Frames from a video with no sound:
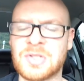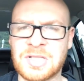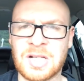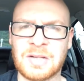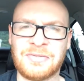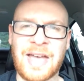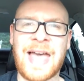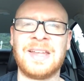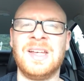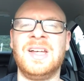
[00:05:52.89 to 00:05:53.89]
good deal of
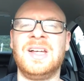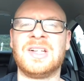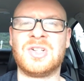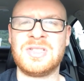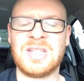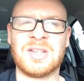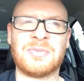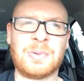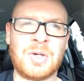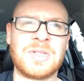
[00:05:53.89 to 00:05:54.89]
fat, good deal
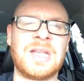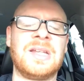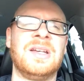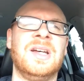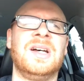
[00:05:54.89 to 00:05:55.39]
of protein.